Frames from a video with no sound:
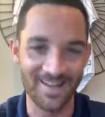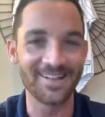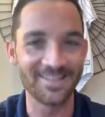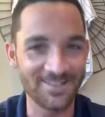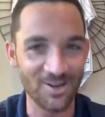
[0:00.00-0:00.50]

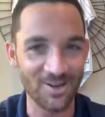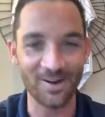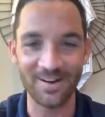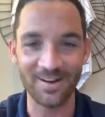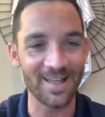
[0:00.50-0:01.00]

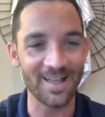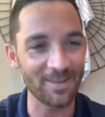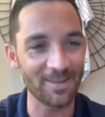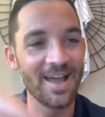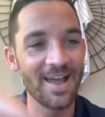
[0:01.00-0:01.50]
Tyler Higbee,
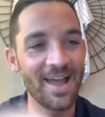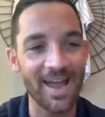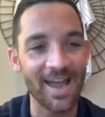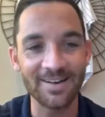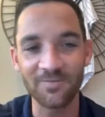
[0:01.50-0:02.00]
and
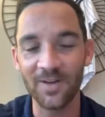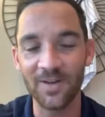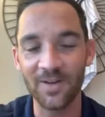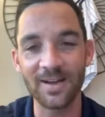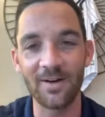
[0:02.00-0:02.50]
freaking
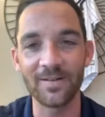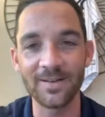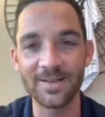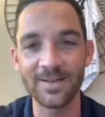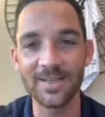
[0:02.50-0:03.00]
Cullen, because he
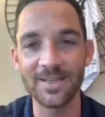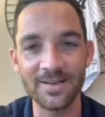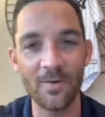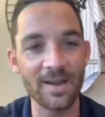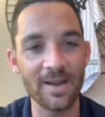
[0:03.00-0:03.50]
doesn't know
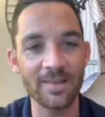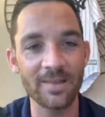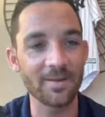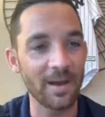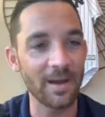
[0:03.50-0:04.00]
anything about
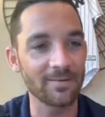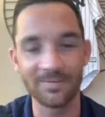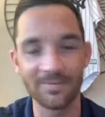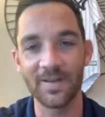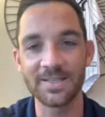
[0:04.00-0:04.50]
fantasy
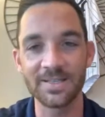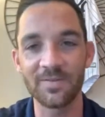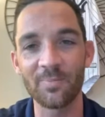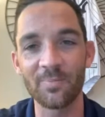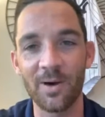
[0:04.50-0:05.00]
football and
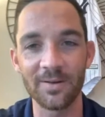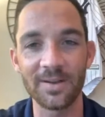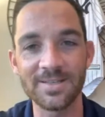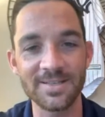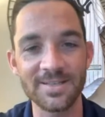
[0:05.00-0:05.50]
he's just out to
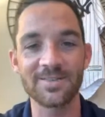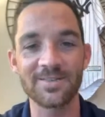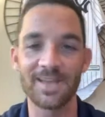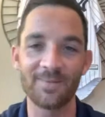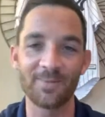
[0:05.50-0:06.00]
get me,
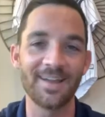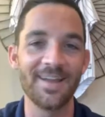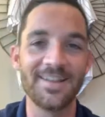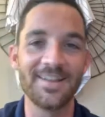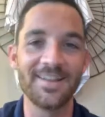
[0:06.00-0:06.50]
just
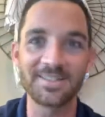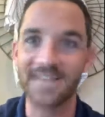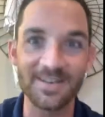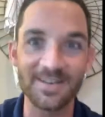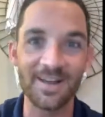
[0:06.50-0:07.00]
takes another
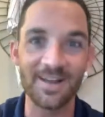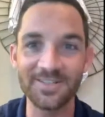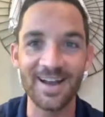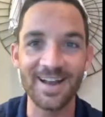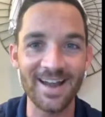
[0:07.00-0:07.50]
tight end and he
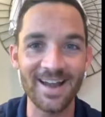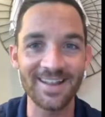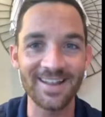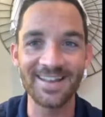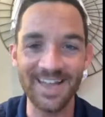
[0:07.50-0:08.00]
takes
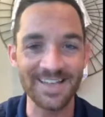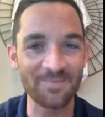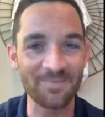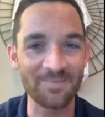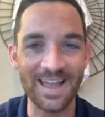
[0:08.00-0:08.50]
Higbee, and I
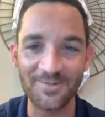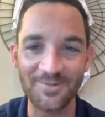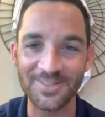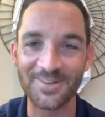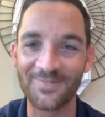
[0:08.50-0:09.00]
was
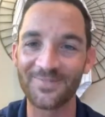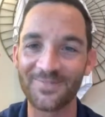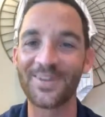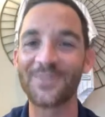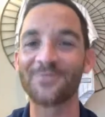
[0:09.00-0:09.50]

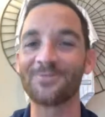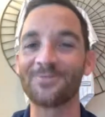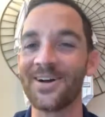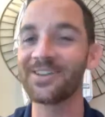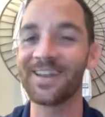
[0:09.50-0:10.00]
crushed.
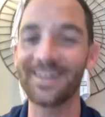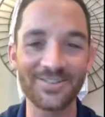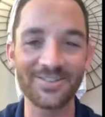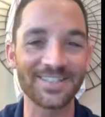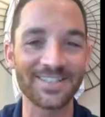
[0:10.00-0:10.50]
And he
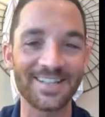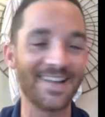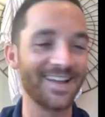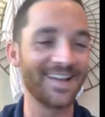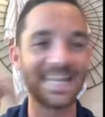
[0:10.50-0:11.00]

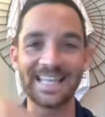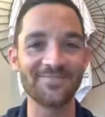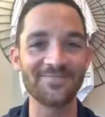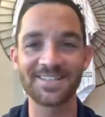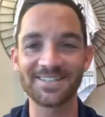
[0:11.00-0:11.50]
lives
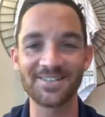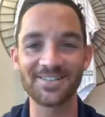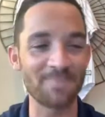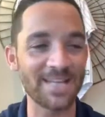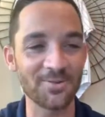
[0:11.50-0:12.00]
to just
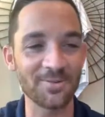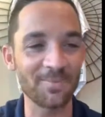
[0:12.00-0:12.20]
mess with me.